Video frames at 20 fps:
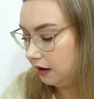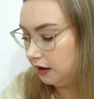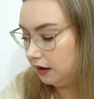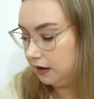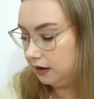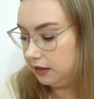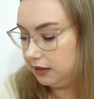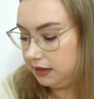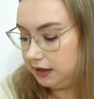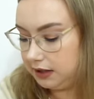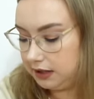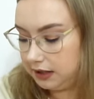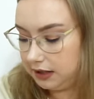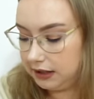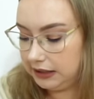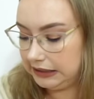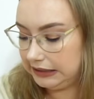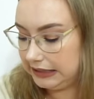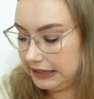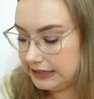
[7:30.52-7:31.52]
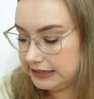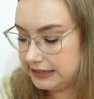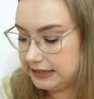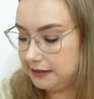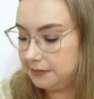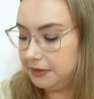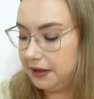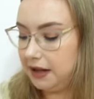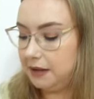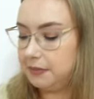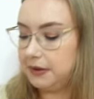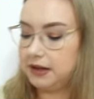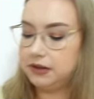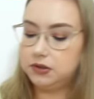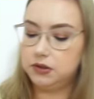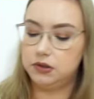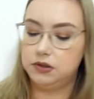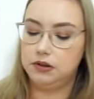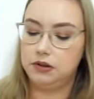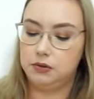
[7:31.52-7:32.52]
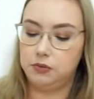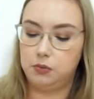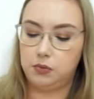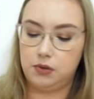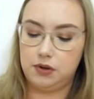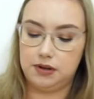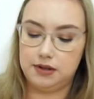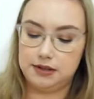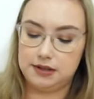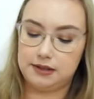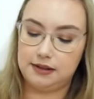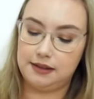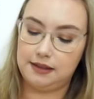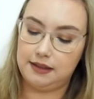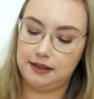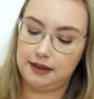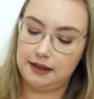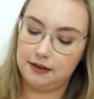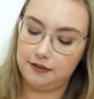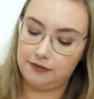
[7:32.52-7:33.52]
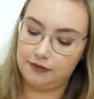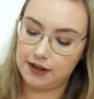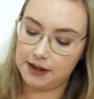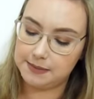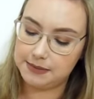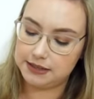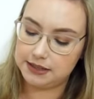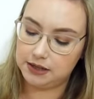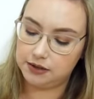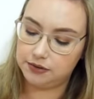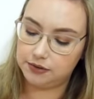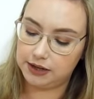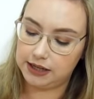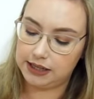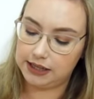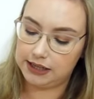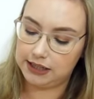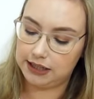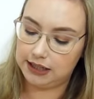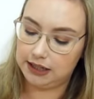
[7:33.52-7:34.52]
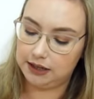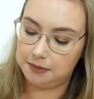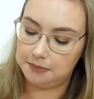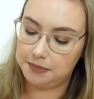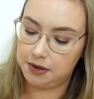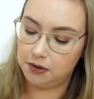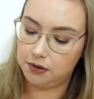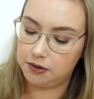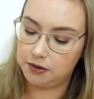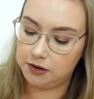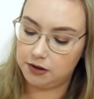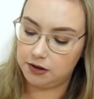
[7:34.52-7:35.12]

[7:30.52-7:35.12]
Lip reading: The cleansing balm I took was the Pharmacy Green Clean Makeup